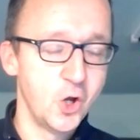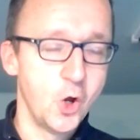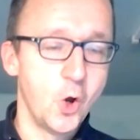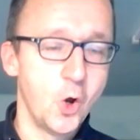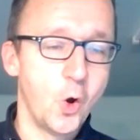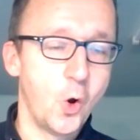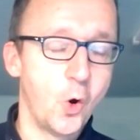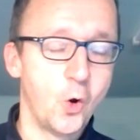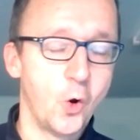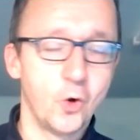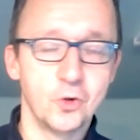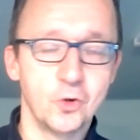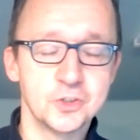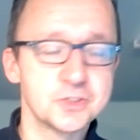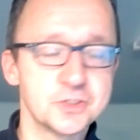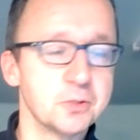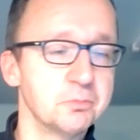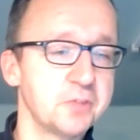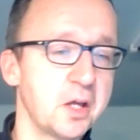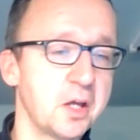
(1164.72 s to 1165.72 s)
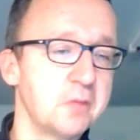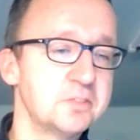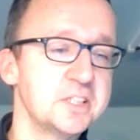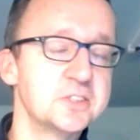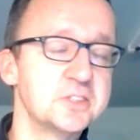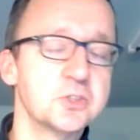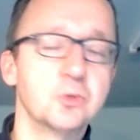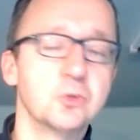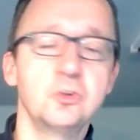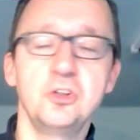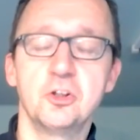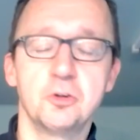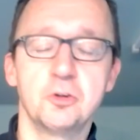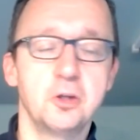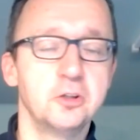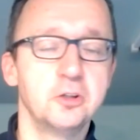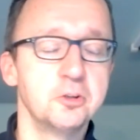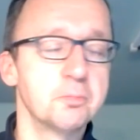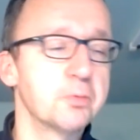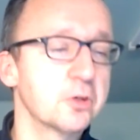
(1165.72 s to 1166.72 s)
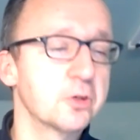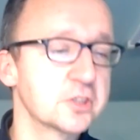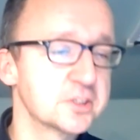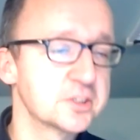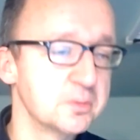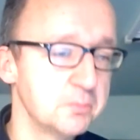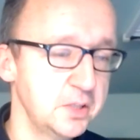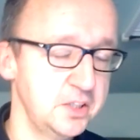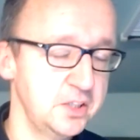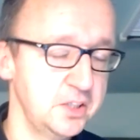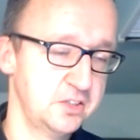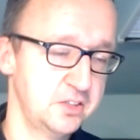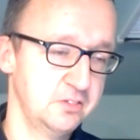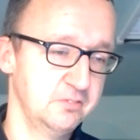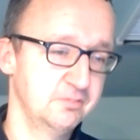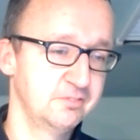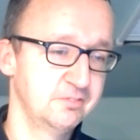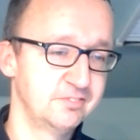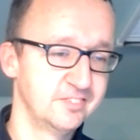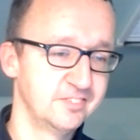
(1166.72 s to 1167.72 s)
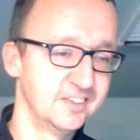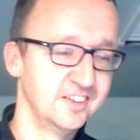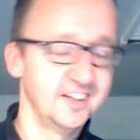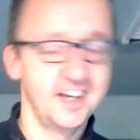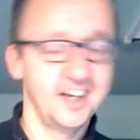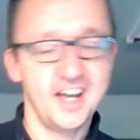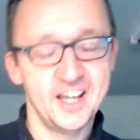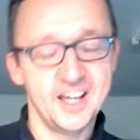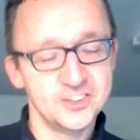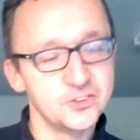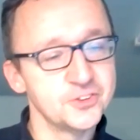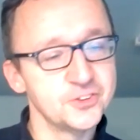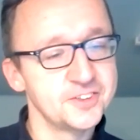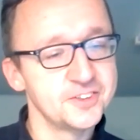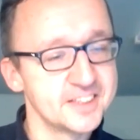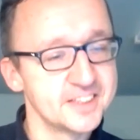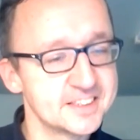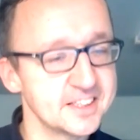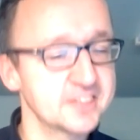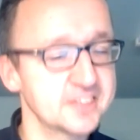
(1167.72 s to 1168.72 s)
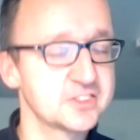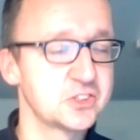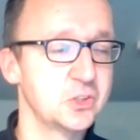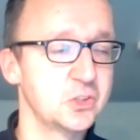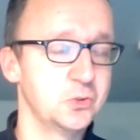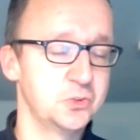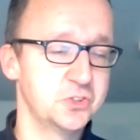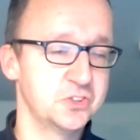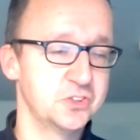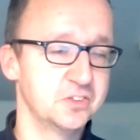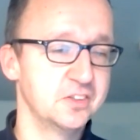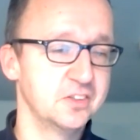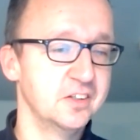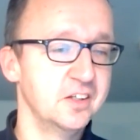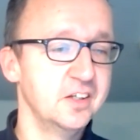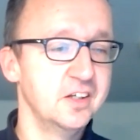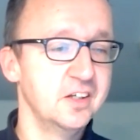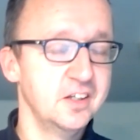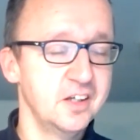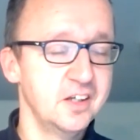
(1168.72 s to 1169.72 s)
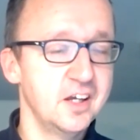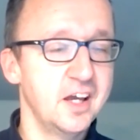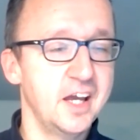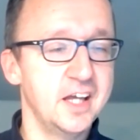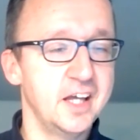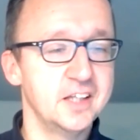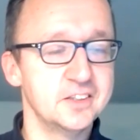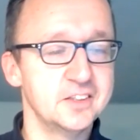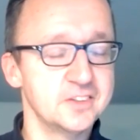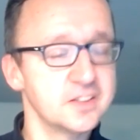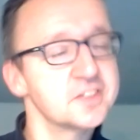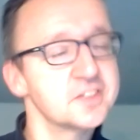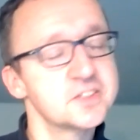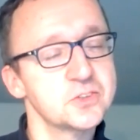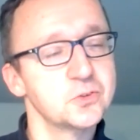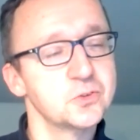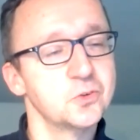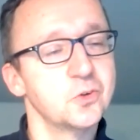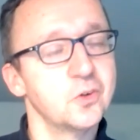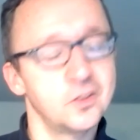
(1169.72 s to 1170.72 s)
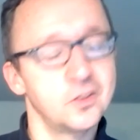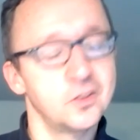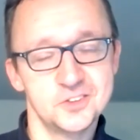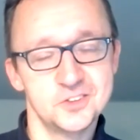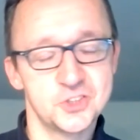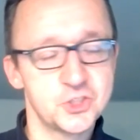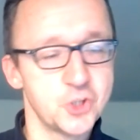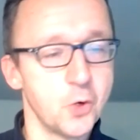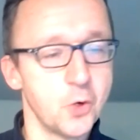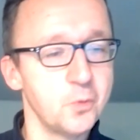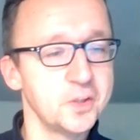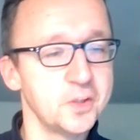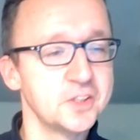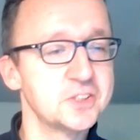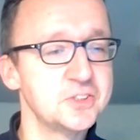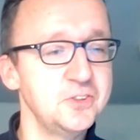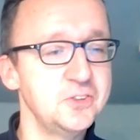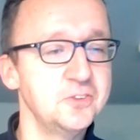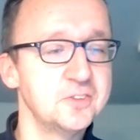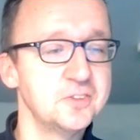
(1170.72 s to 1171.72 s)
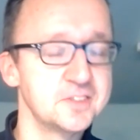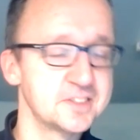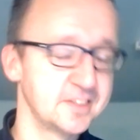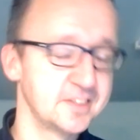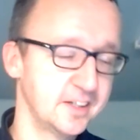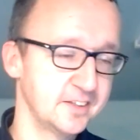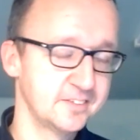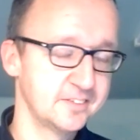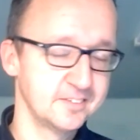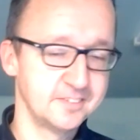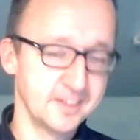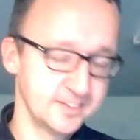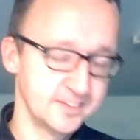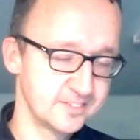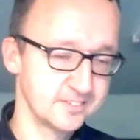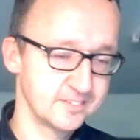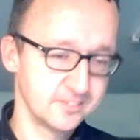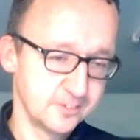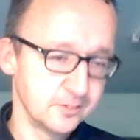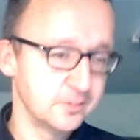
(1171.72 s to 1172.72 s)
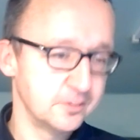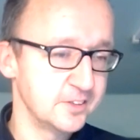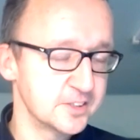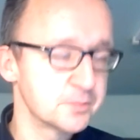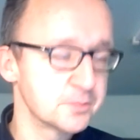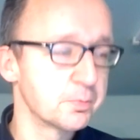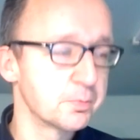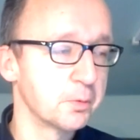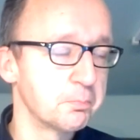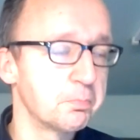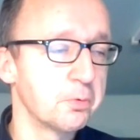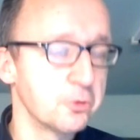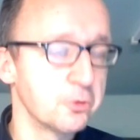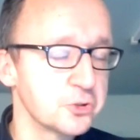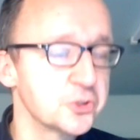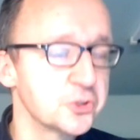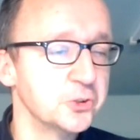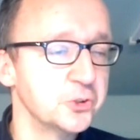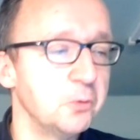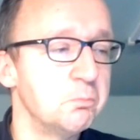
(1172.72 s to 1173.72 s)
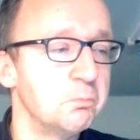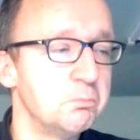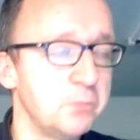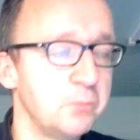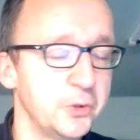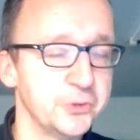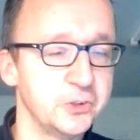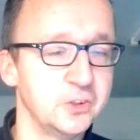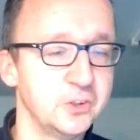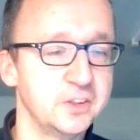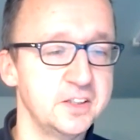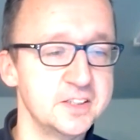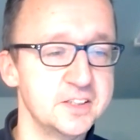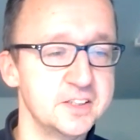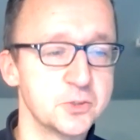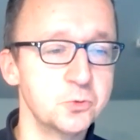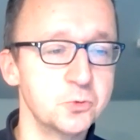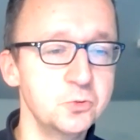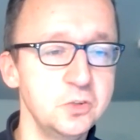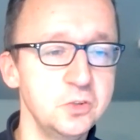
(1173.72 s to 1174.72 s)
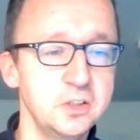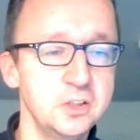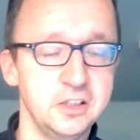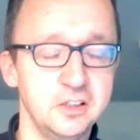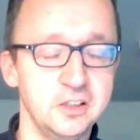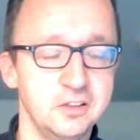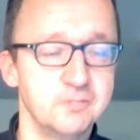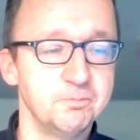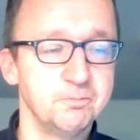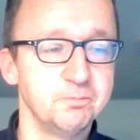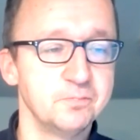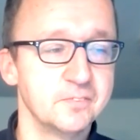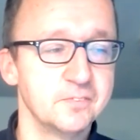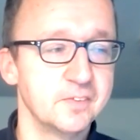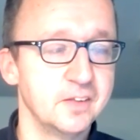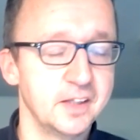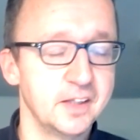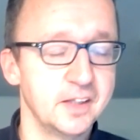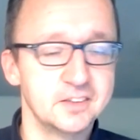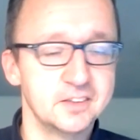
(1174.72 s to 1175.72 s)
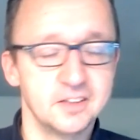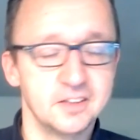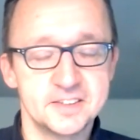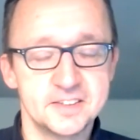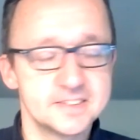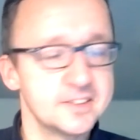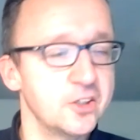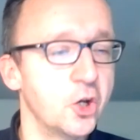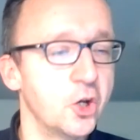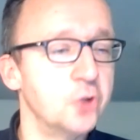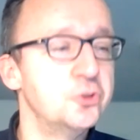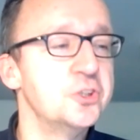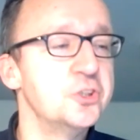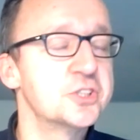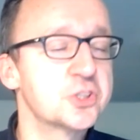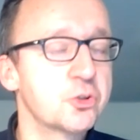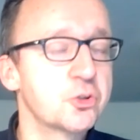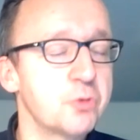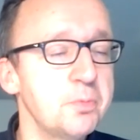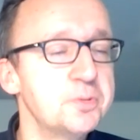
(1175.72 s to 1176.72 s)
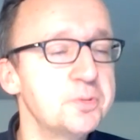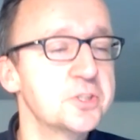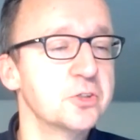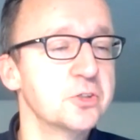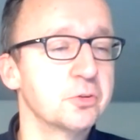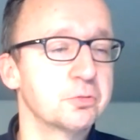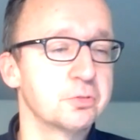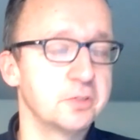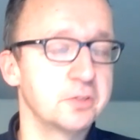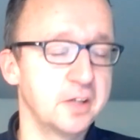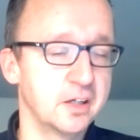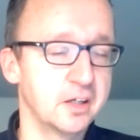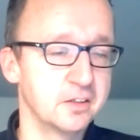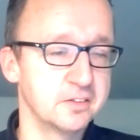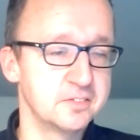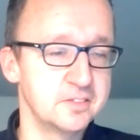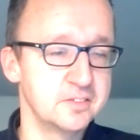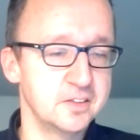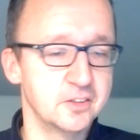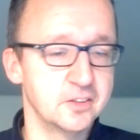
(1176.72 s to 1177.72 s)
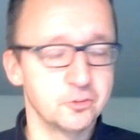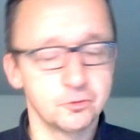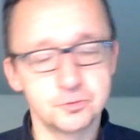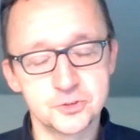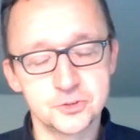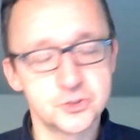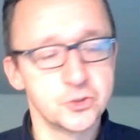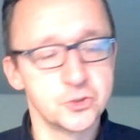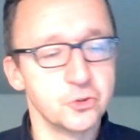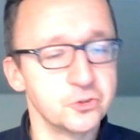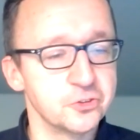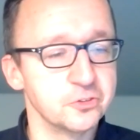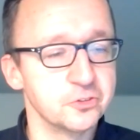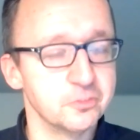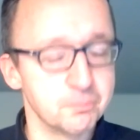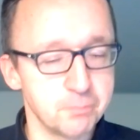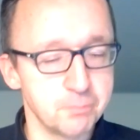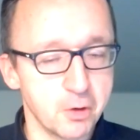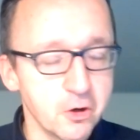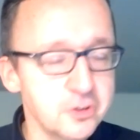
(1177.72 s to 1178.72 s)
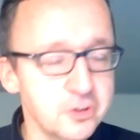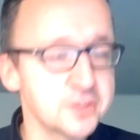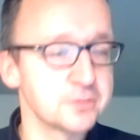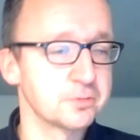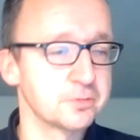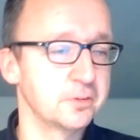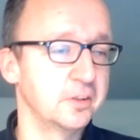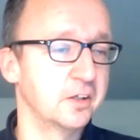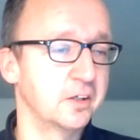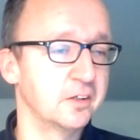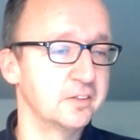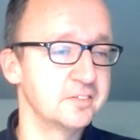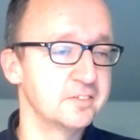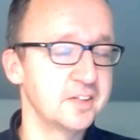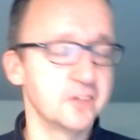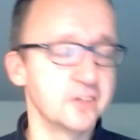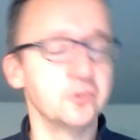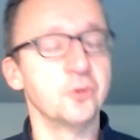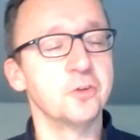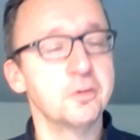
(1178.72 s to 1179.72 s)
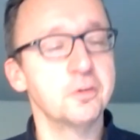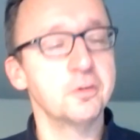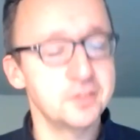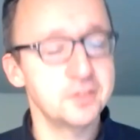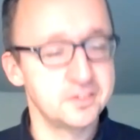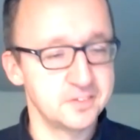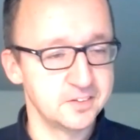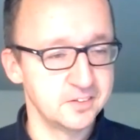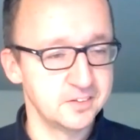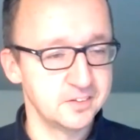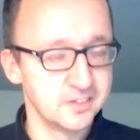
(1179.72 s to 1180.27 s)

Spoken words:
Or sometimes it's only an approximation and not an exact solution. And so showing students that this proportional model is only, like, let's say, a description of reality and of certain parts of reality and not everything,